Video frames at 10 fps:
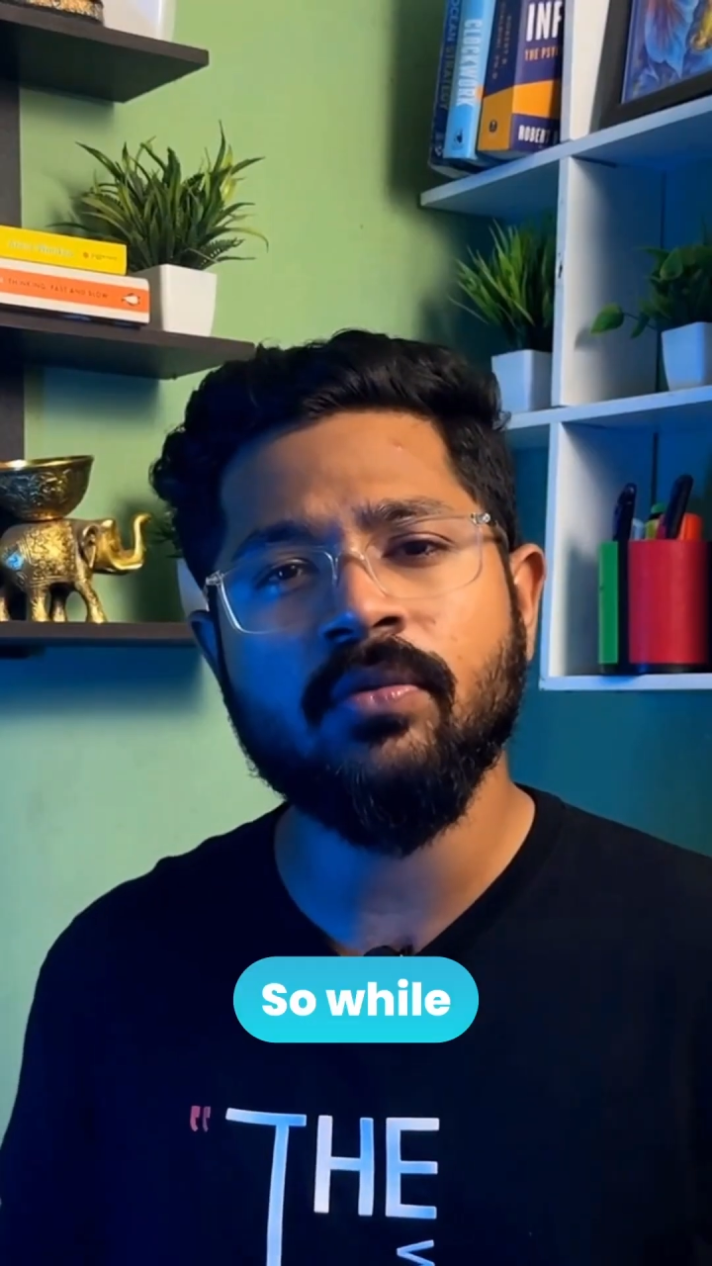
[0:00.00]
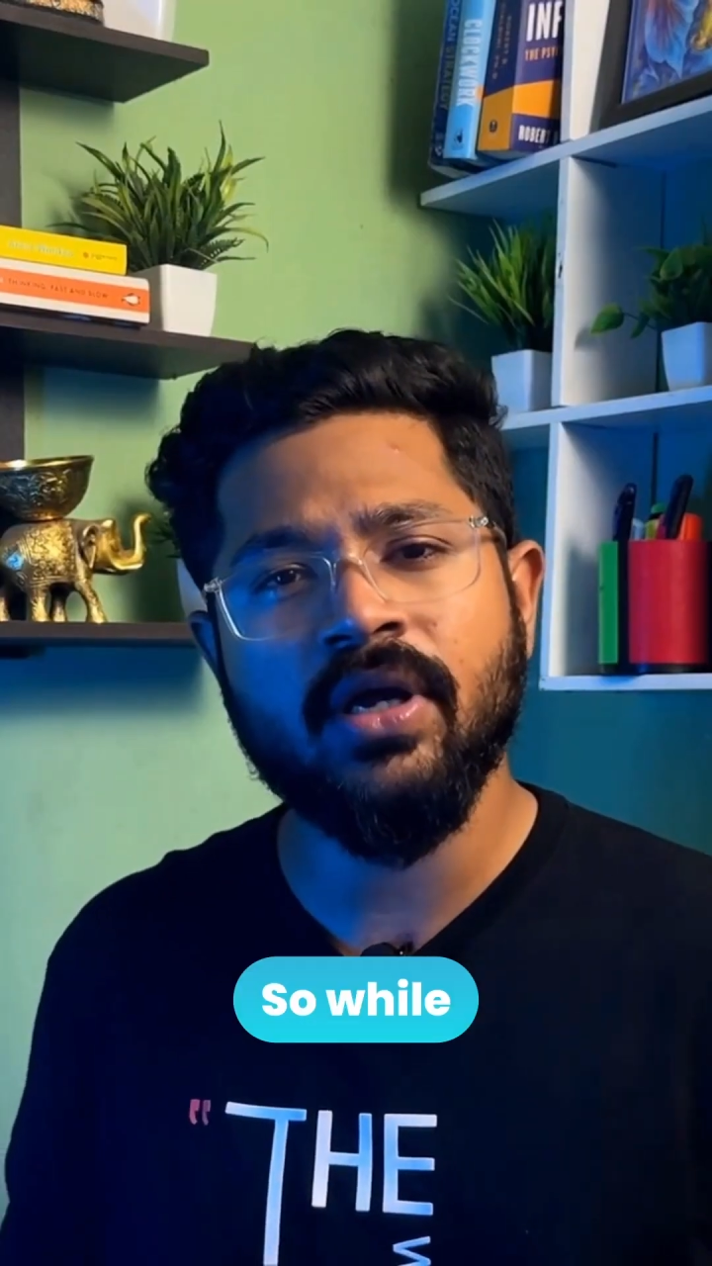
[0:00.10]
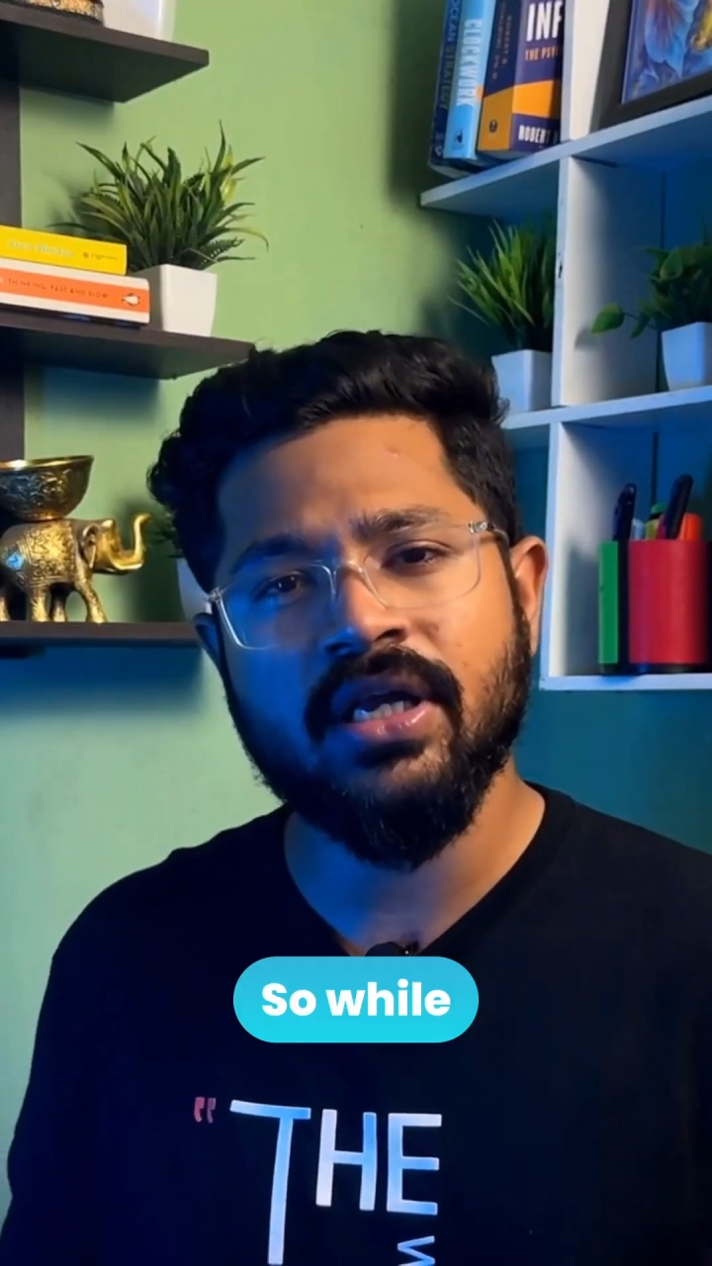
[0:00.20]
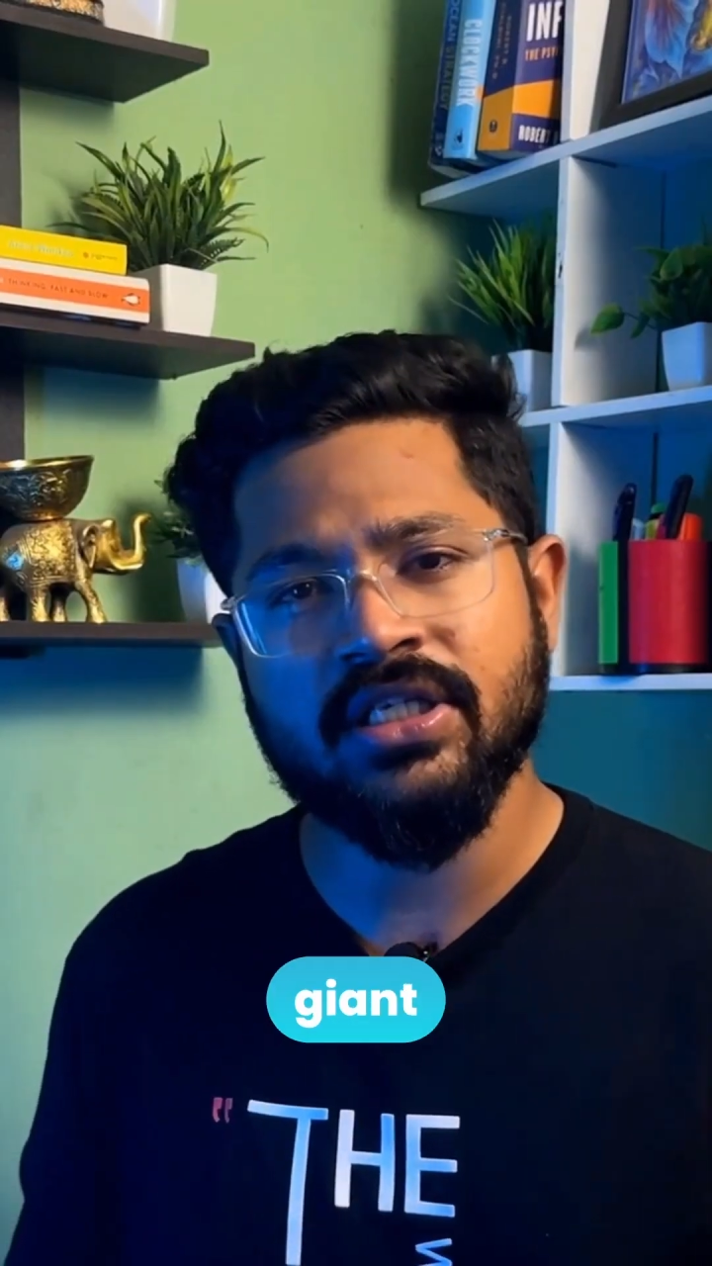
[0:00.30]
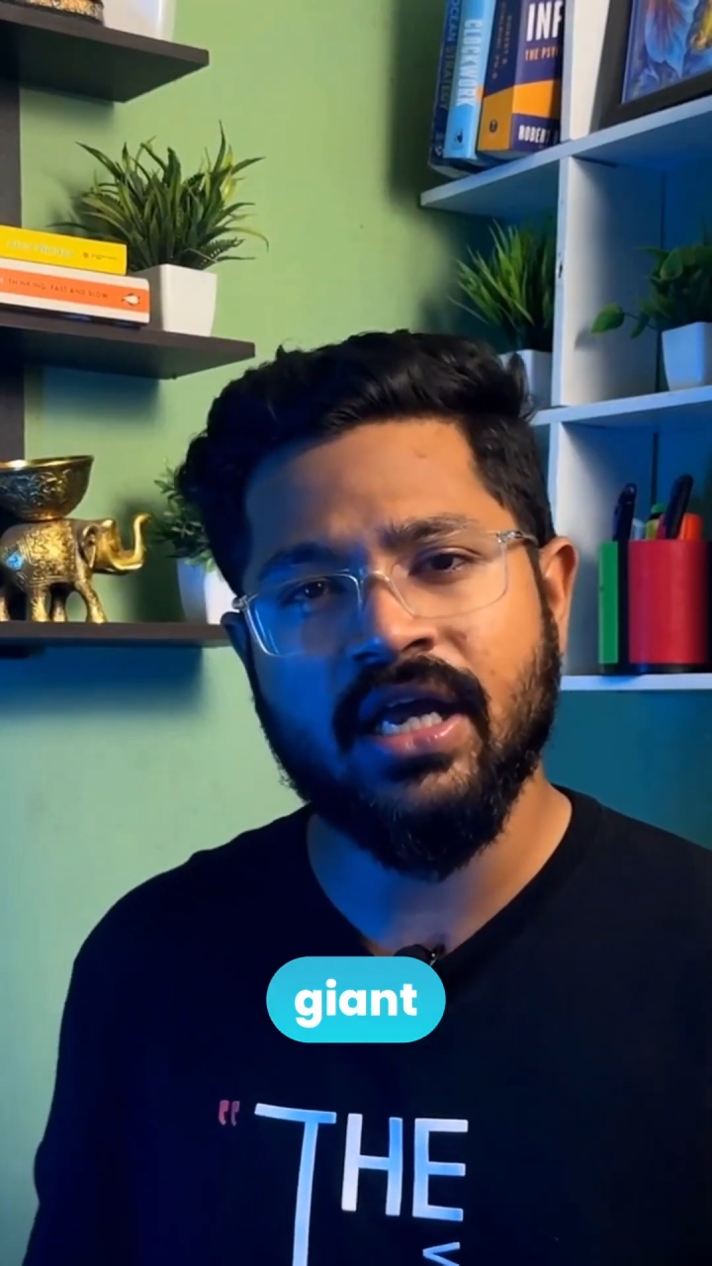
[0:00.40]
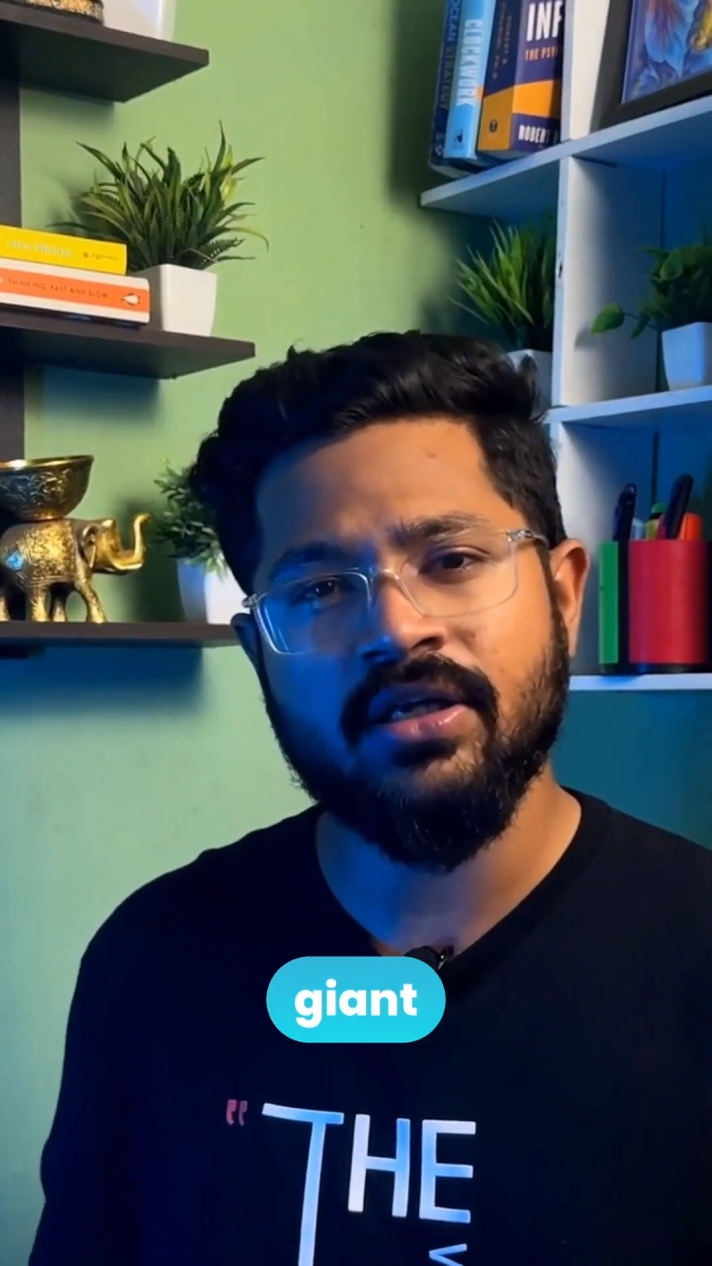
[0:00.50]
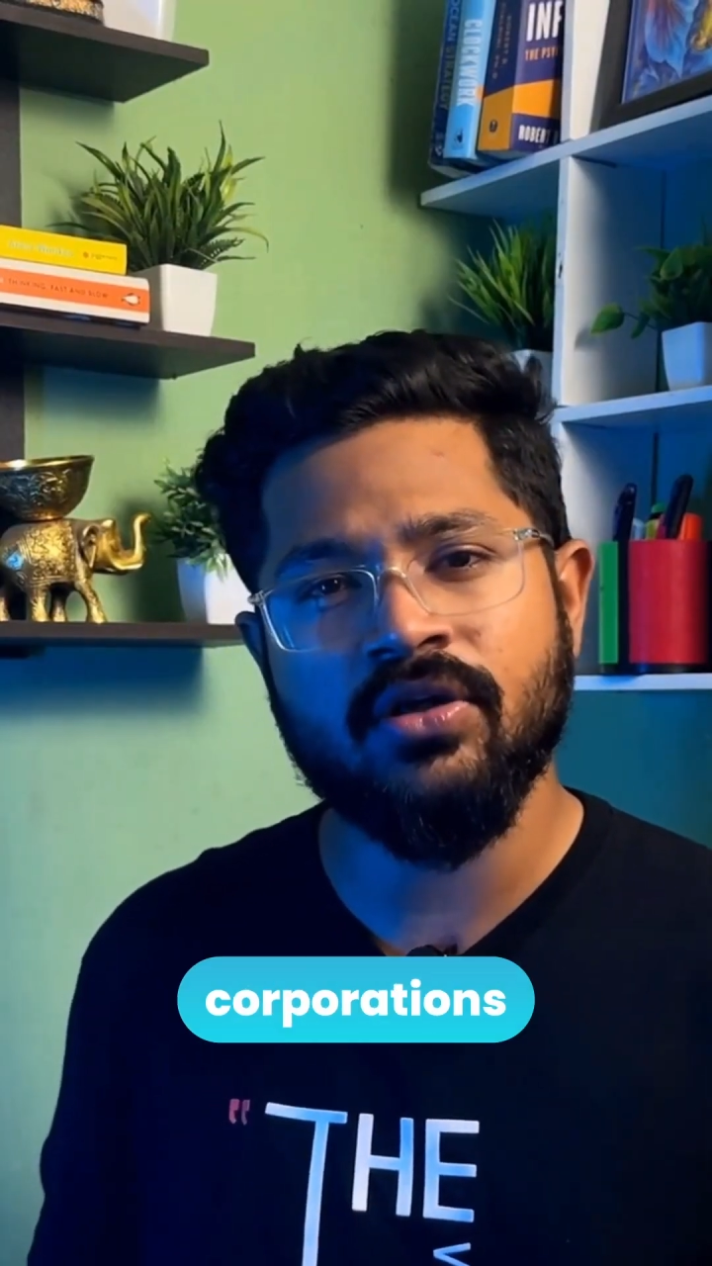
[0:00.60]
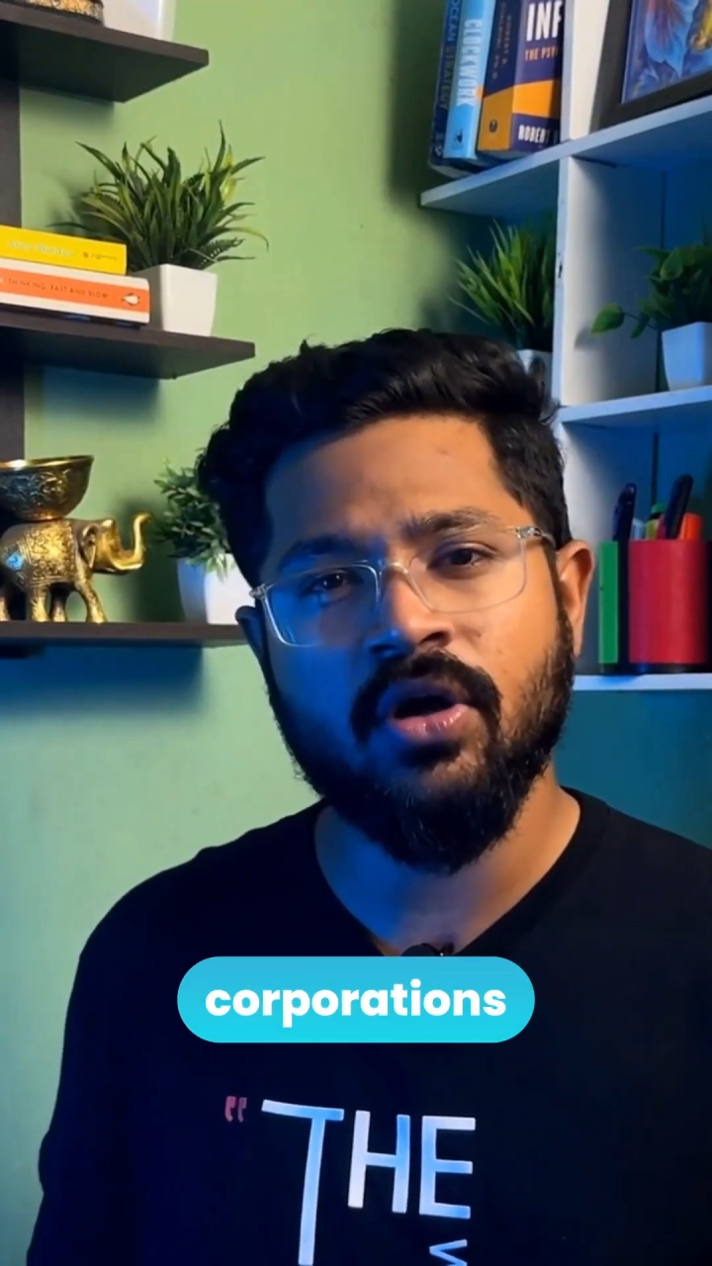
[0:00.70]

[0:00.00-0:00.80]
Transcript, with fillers: while giant